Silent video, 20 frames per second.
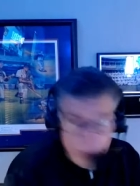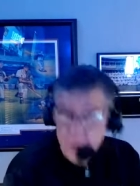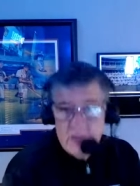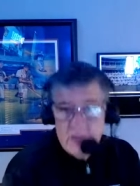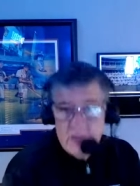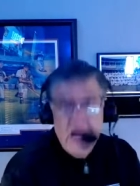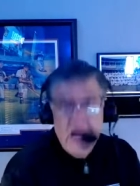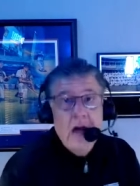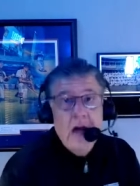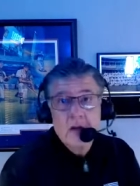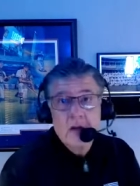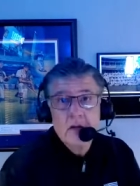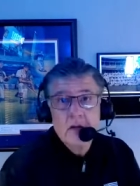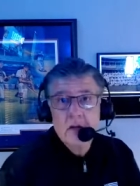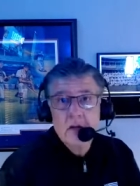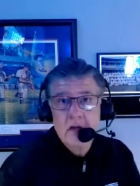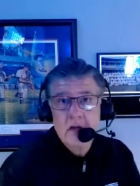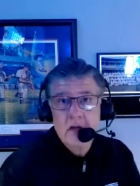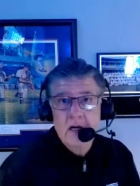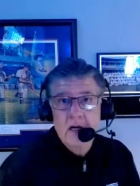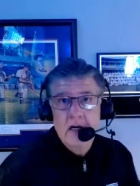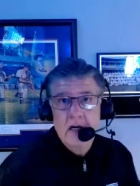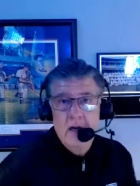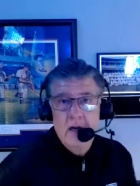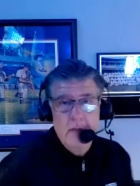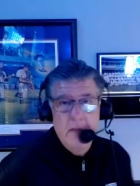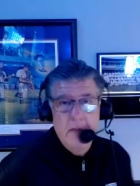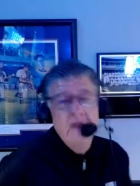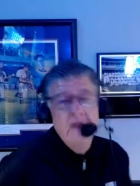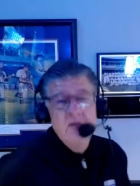soccer.
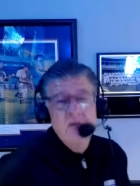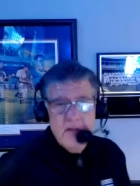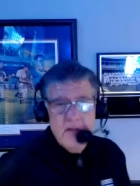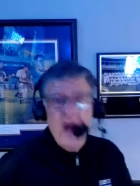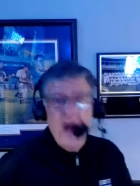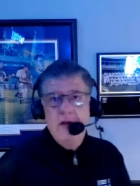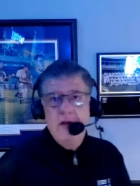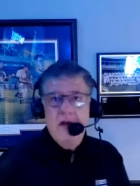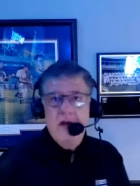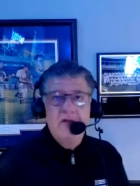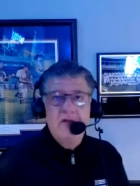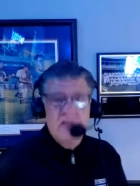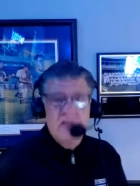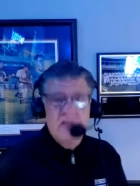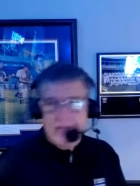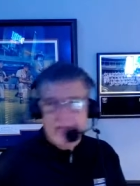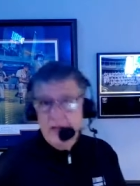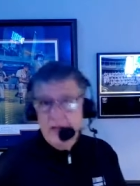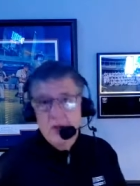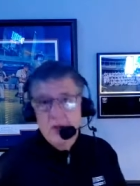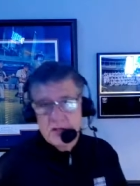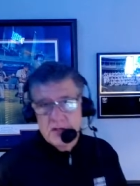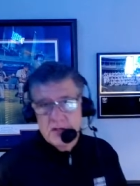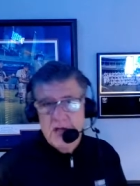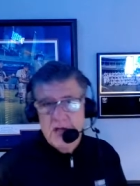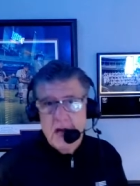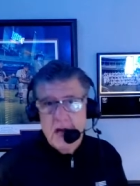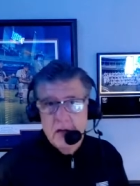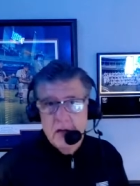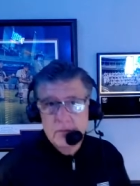You've got, obviously, indoor
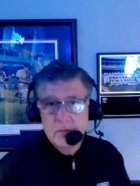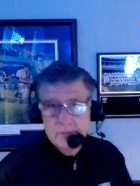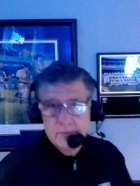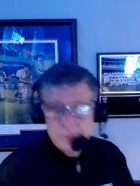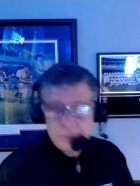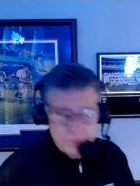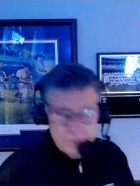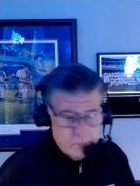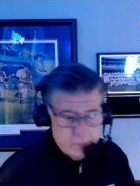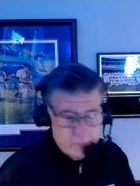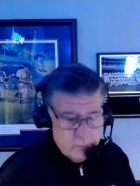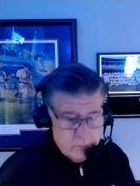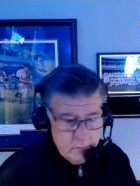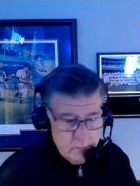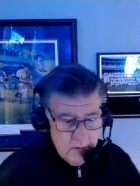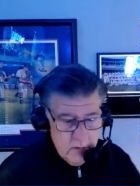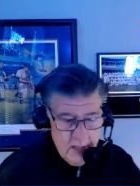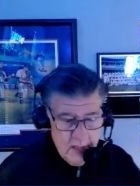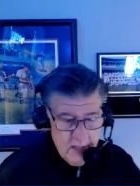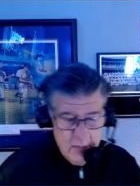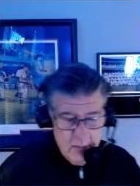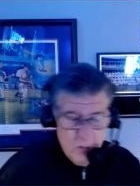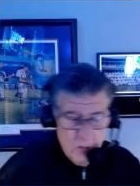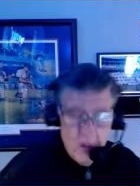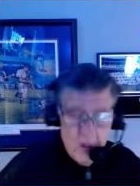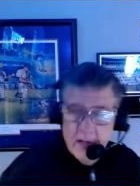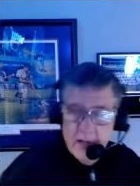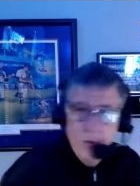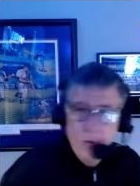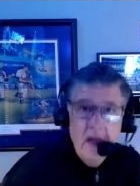soccer in the
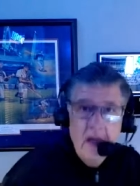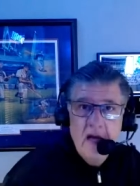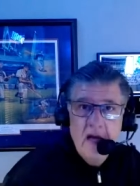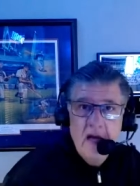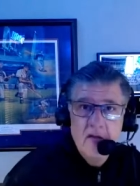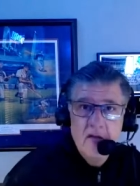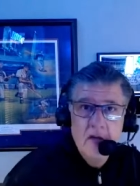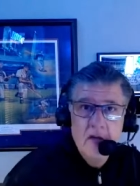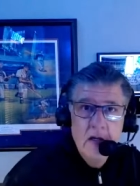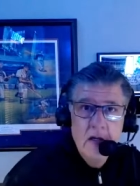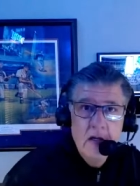Milwaukee Wave,